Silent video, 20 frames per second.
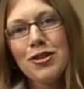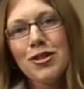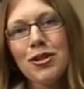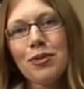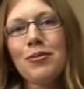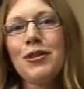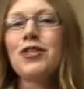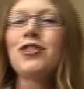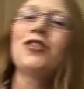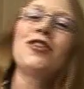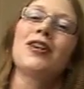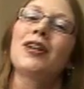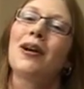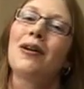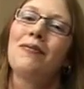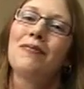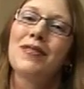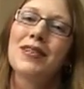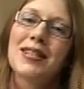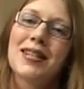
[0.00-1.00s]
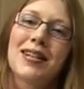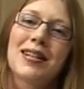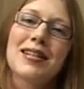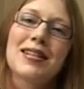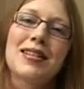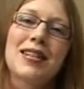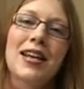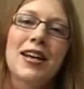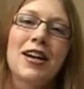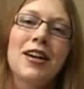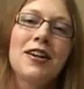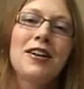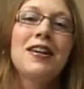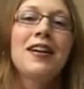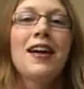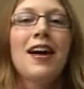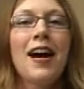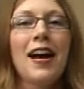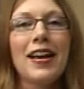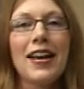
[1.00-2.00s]
so be sure to come visit us there.
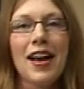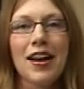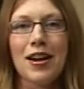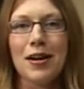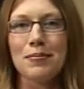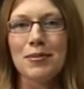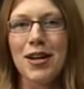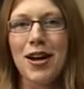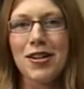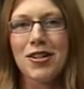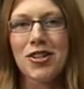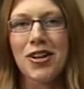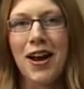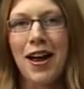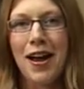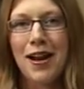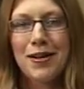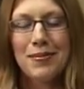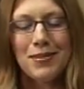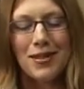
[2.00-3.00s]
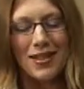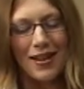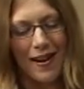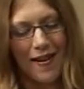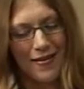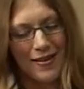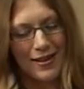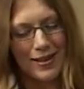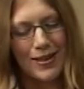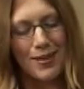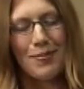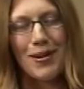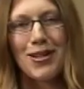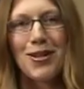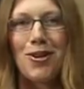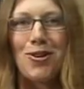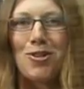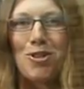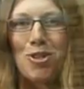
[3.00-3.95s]
Again, I'm Dr. Adams, and this is my dog,